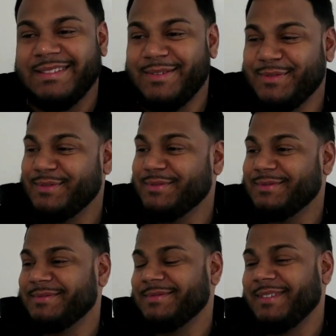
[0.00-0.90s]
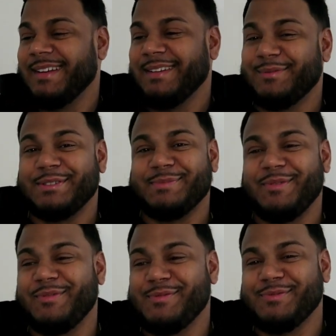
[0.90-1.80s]
I feel fine. Where's my
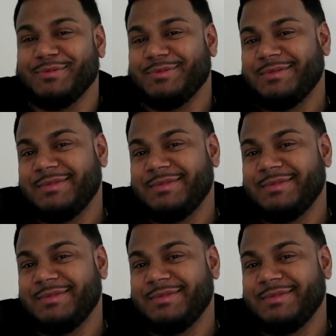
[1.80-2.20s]
phone?